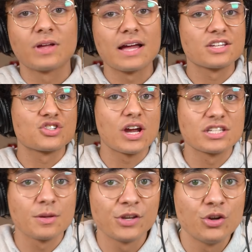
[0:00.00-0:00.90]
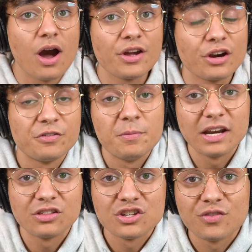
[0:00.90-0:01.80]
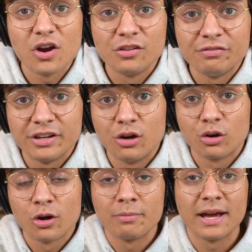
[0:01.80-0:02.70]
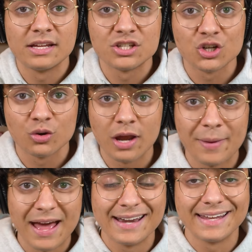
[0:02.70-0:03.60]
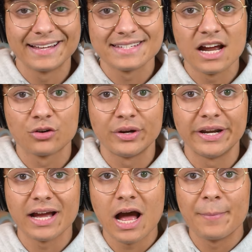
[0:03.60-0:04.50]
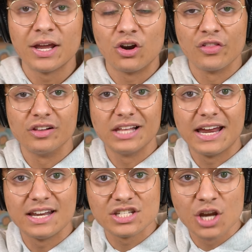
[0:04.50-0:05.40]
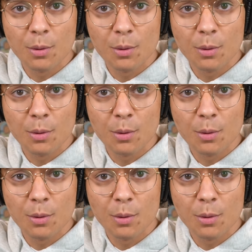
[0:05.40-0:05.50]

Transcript: Guys, let's try something new out here. If you made it this far in the video, go to my Instagram at nickisnotgreen and comment on the latest